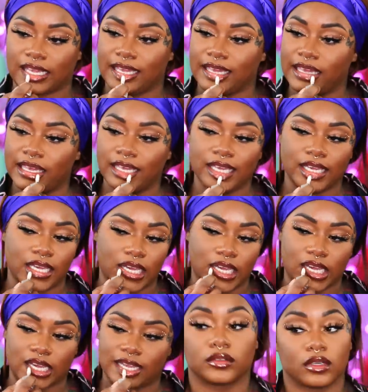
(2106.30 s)
Eek!
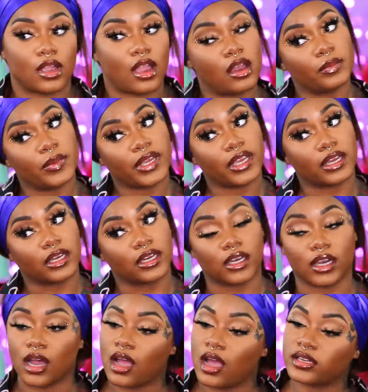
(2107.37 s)
Oh my
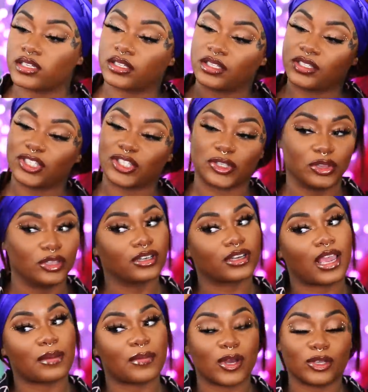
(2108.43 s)
gosh, I think this
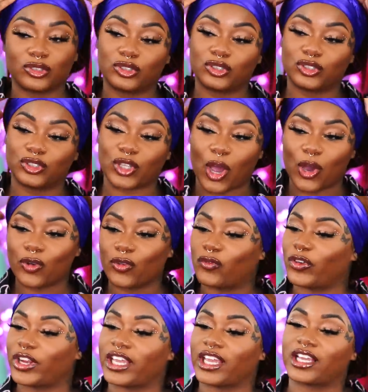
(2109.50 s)
look came out so
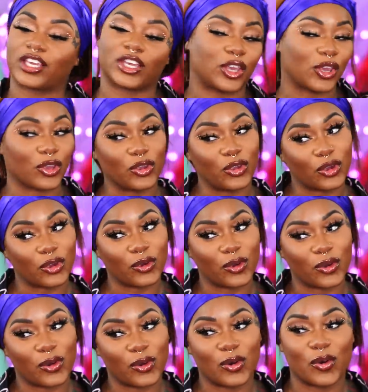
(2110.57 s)
freaking
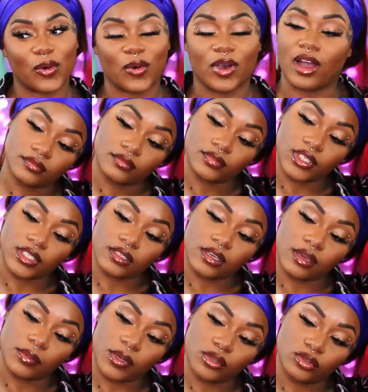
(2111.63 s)
cute. This
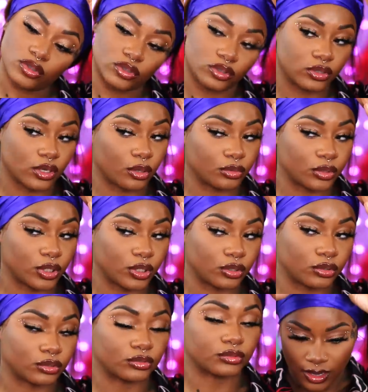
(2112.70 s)
came out so
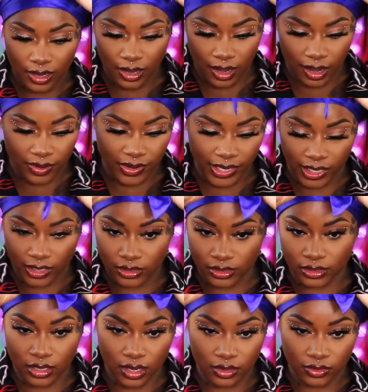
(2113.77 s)
cute. All right,
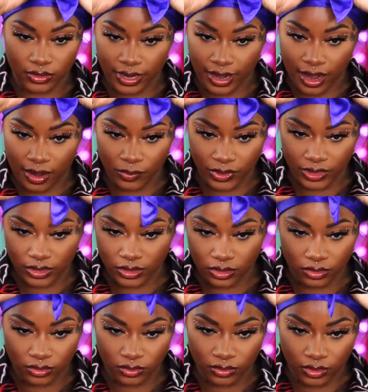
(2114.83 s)
so now I'm going
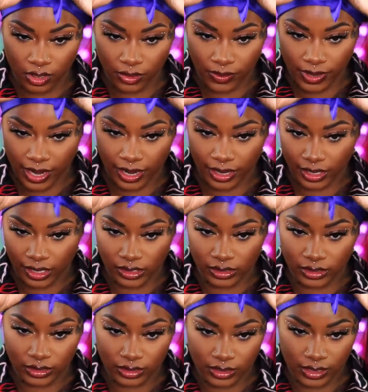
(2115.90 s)
to go ahead and
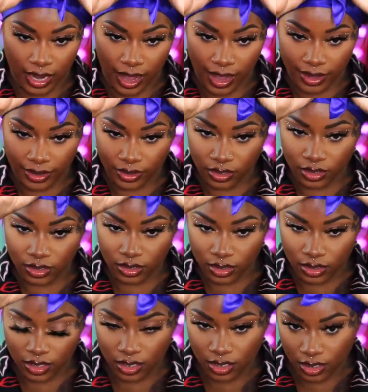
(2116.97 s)
style.